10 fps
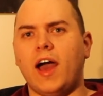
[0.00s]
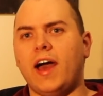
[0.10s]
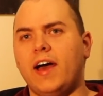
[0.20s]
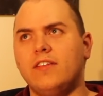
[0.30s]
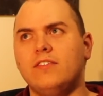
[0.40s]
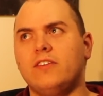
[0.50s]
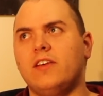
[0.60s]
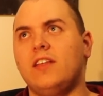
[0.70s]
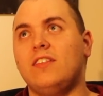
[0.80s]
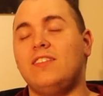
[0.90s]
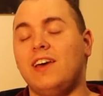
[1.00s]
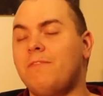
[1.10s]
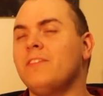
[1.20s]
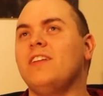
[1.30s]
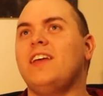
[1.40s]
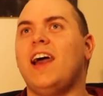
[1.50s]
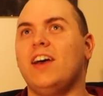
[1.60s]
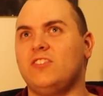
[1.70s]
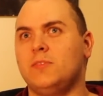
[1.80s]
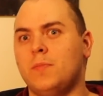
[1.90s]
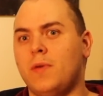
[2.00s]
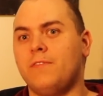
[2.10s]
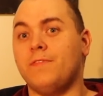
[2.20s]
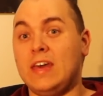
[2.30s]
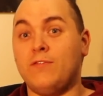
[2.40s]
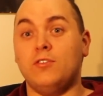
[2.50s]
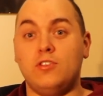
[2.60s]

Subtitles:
and definitely has some of my favourite